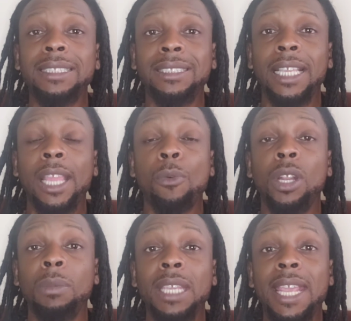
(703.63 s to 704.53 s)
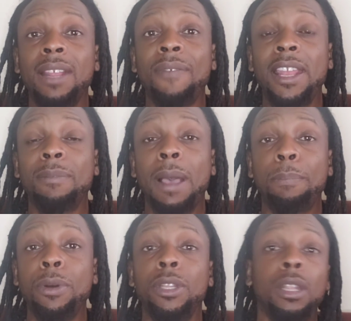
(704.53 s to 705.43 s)
Instead, they want to be innovative by
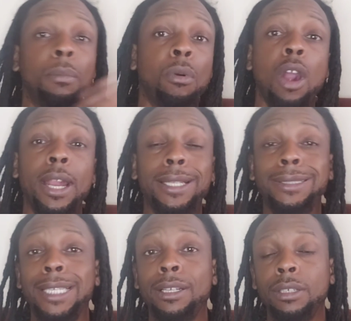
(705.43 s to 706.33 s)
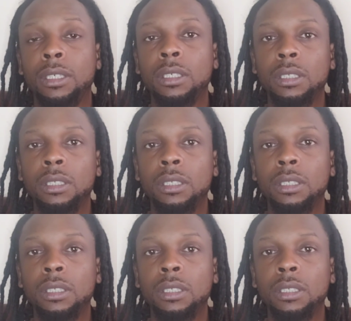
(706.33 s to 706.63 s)
putting LeBron at the center